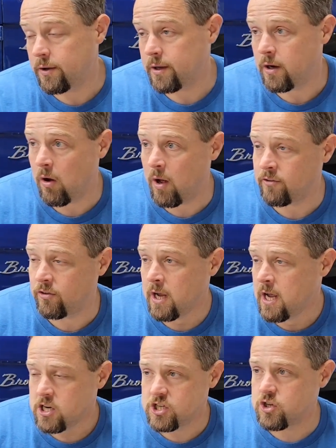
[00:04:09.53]
You know, that's
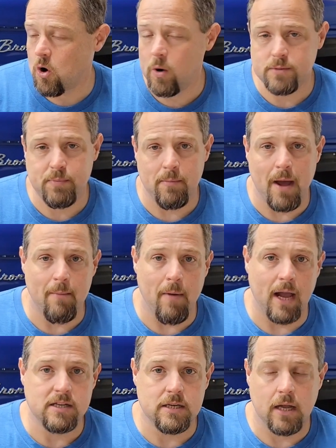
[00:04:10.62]
just always been my
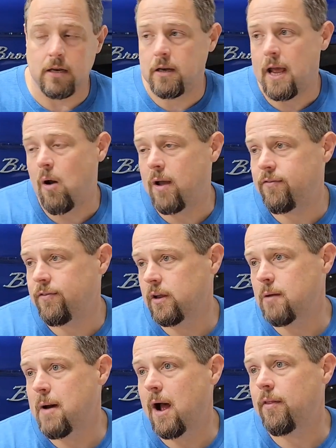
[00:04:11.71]
mindset and how I feel
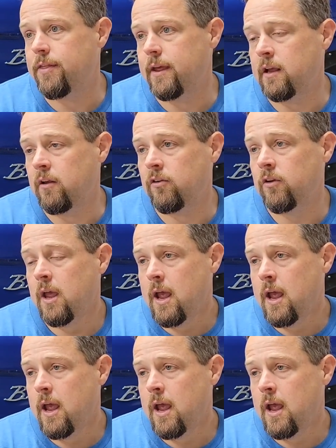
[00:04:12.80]
about things.